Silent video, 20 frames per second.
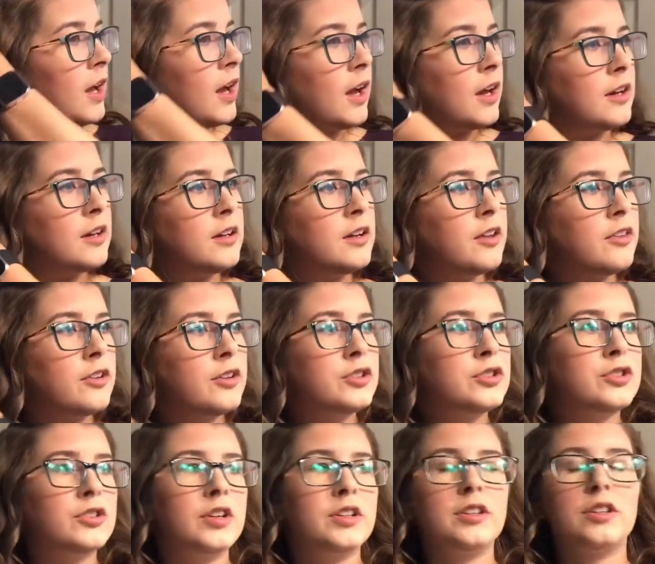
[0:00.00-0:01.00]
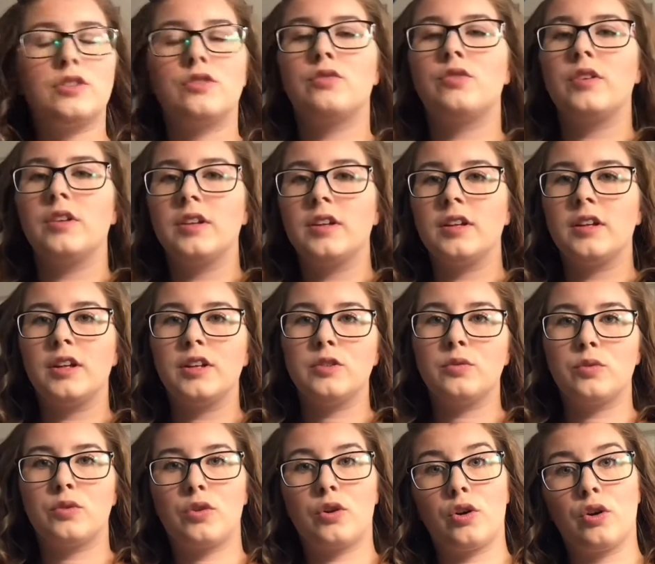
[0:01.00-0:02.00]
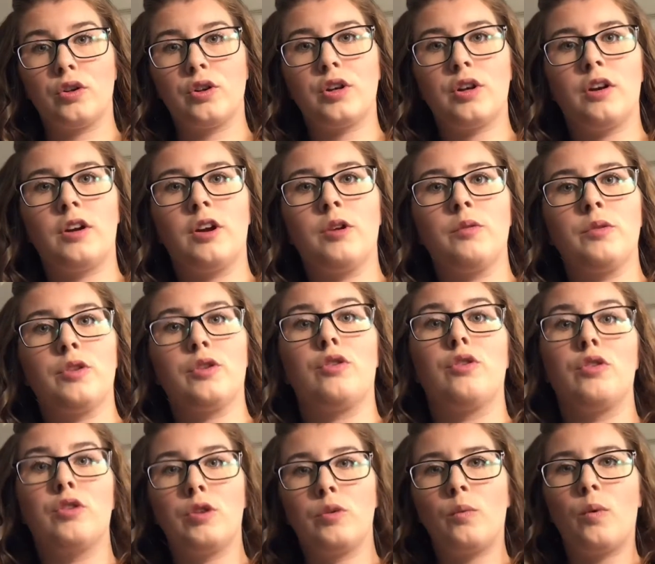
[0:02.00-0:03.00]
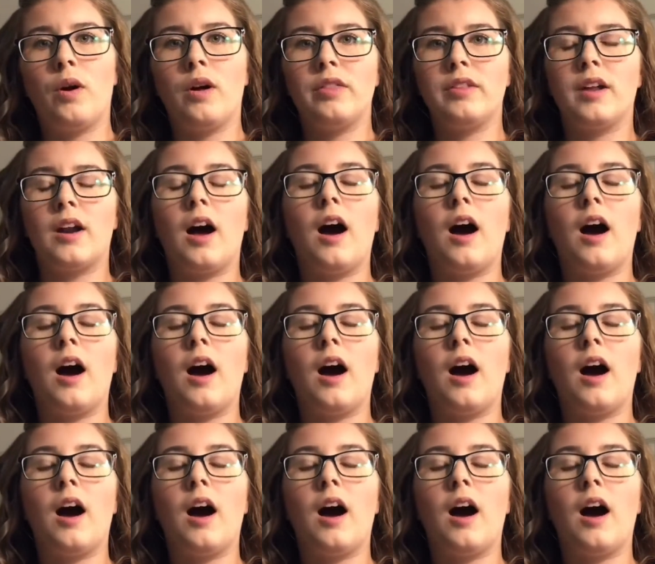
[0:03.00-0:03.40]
And another trick that's really nice with curling your hair with a curling wand that